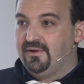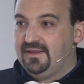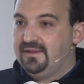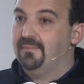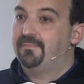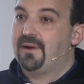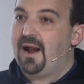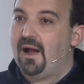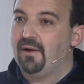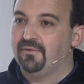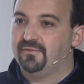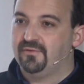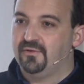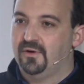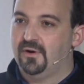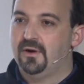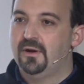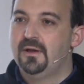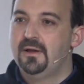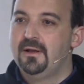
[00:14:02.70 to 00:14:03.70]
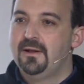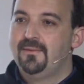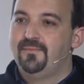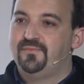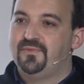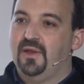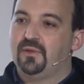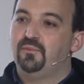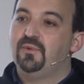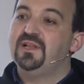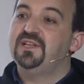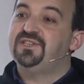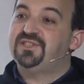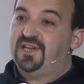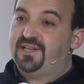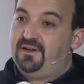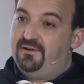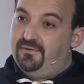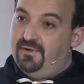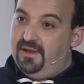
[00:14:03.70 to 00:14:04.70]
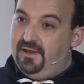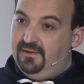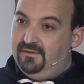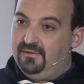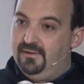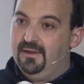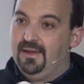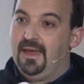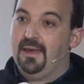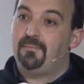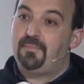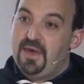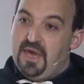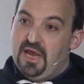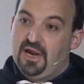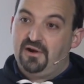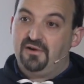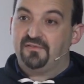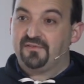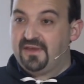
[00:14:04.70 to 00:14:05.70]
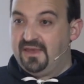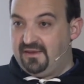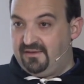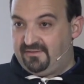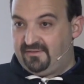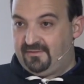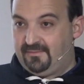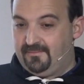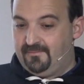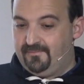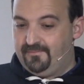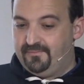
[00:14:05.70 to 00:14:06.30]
in the browser that will generate a pair of keys,